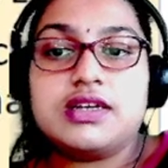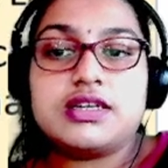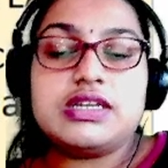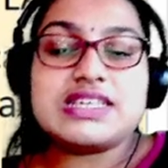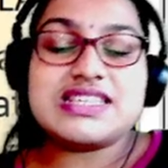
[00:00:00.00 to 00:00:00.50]

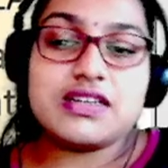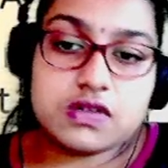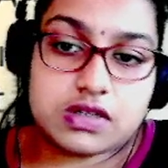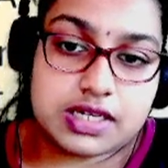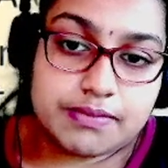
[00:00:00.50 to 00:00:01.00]
Clustered
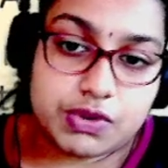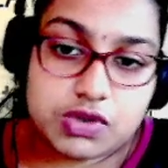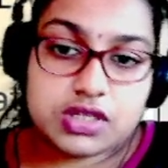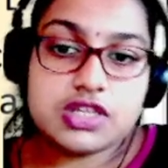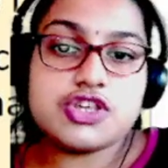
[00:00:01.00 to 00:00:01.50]

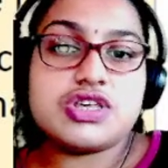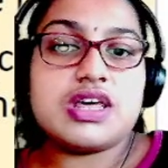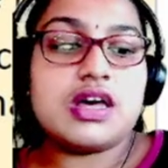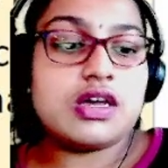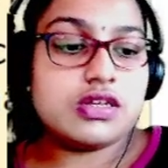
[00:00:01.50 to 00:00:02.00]
computers
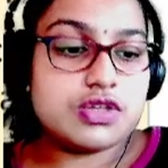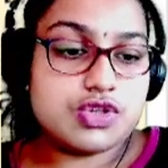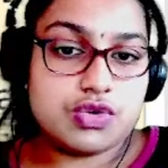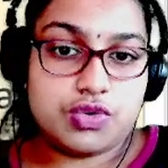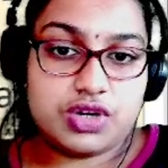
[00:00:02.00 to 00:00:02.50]
share
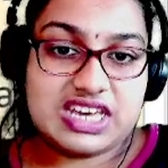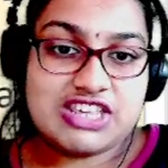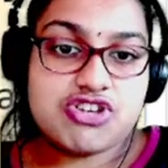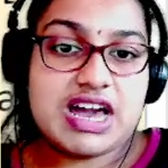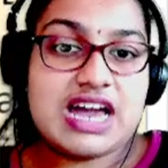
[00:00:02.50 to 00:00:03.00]

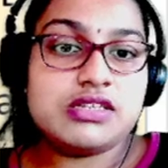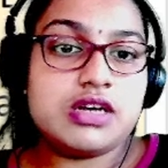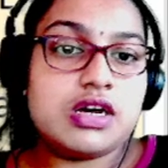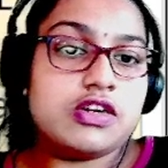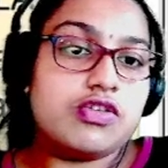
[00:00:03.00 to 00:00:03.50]
storage and
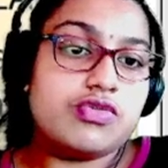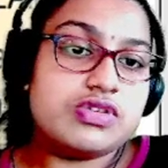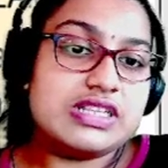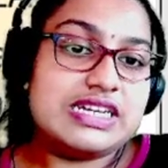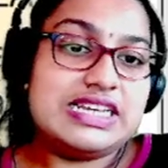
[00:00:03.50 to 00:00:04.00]
are
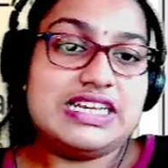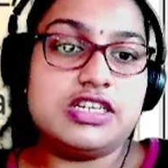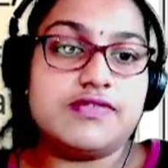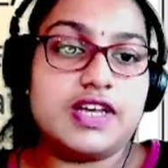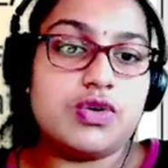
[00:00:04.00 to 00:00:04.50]
closely
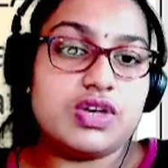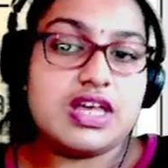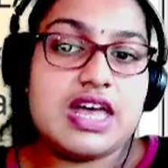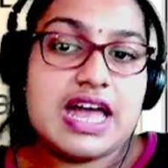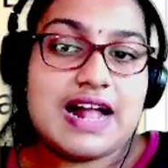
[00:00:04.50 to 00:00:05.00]
linked by, okay,
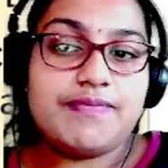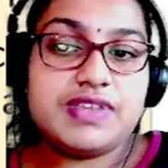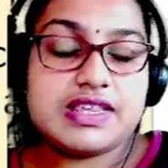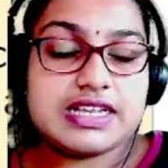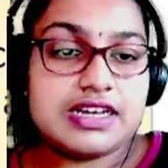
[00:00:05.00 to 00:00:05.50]
and
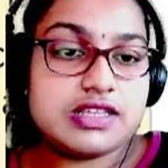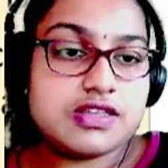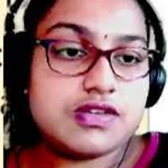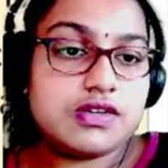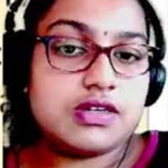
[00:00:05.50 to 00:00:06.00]
these
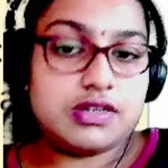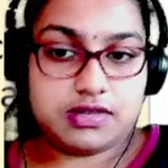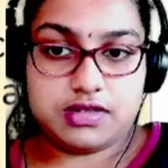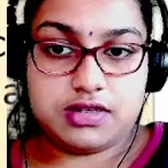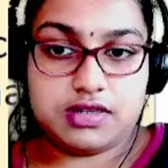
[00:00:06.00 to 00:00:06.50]
clustered
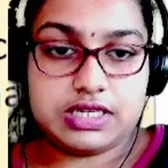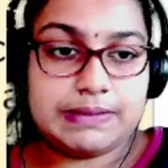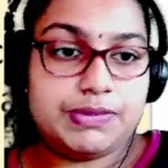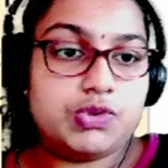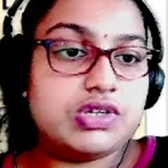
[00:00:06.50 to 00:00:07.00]

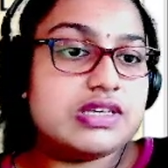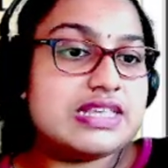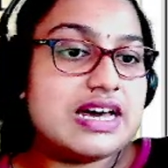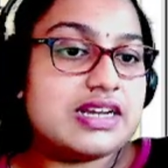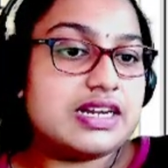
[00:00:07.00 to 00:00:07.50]
computers, they
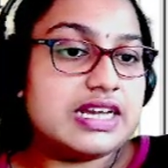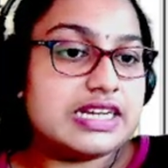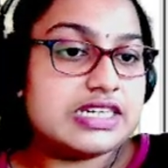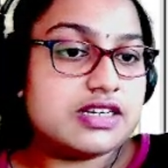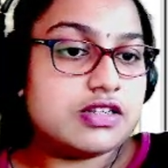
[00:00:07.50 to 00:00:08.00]
are
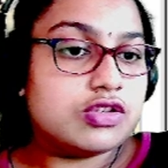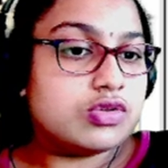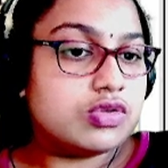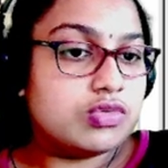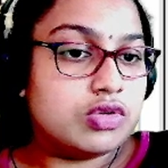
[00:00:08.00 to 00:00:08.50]
connected
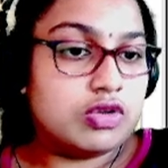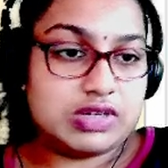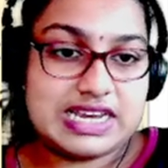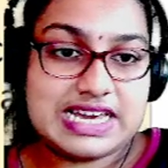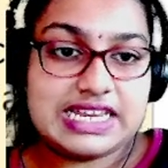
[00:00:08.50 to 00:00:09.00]
through
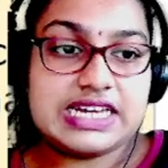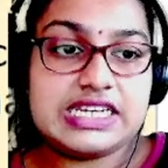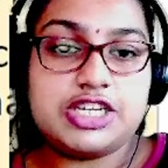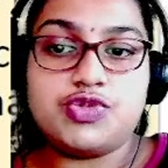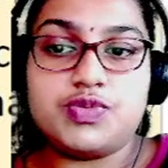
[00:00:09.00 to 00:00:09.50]
local area
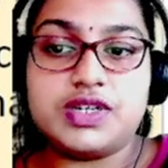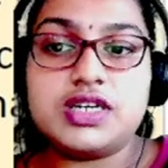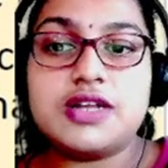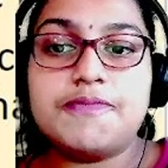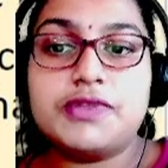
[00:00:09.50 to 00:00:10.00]
network
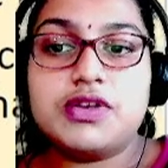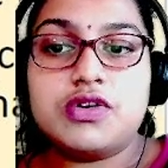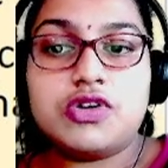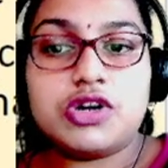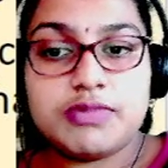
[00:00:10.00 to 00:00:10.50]

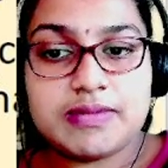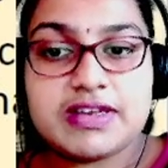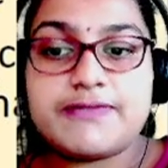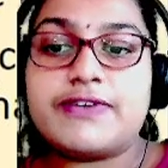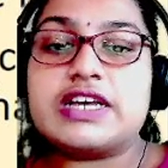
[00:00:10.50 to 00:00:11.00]
or maybe
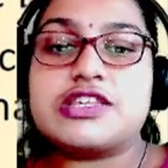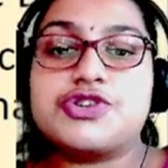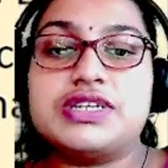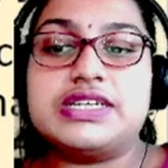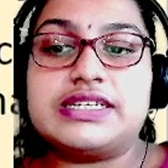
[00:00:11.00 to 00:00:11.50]
a
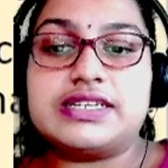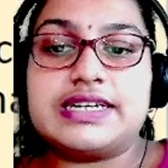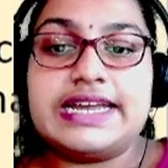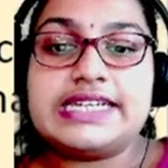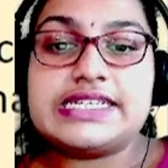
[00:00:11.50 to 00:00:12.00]
faster
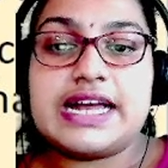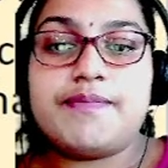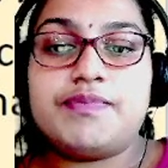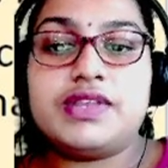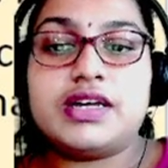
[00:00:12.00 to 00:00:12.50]
interconnect,
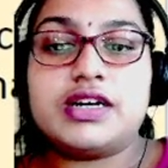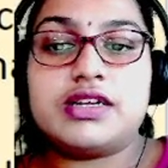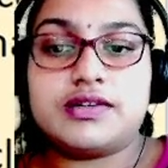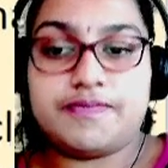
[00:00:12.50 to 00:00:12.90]
and they are